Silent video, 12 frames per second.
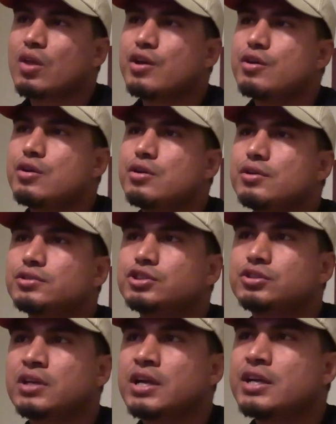he
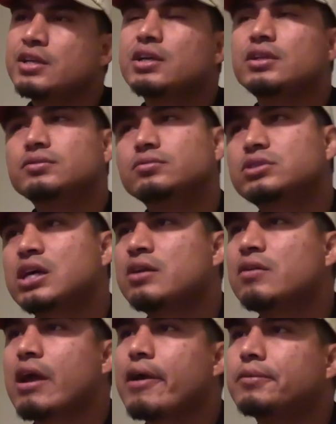trained and
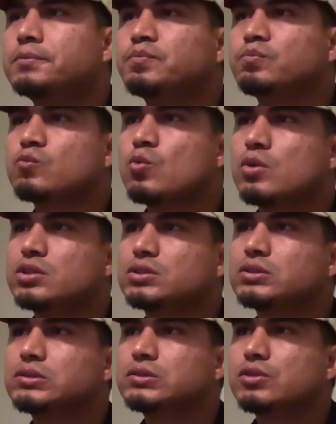kind of like
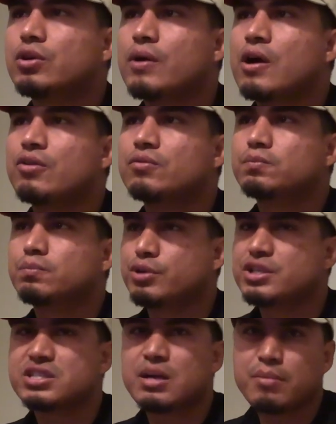was around
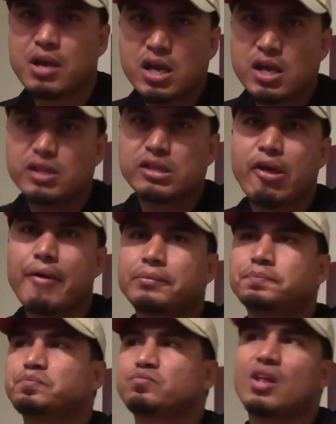Prince Hamed,
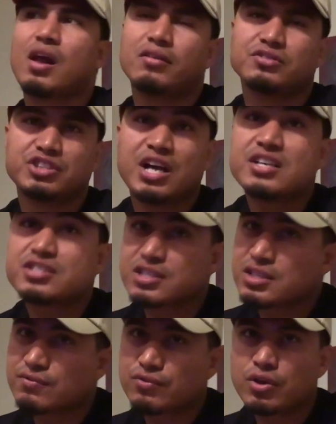
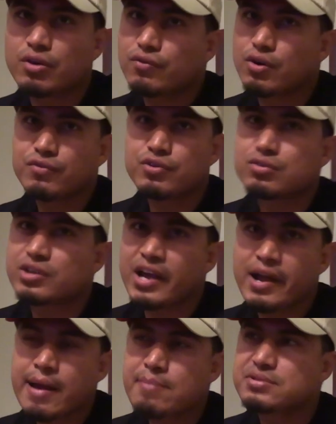Tyson for a few
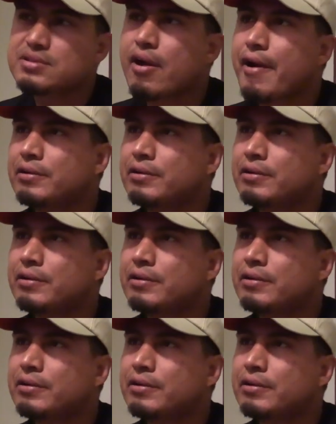camps,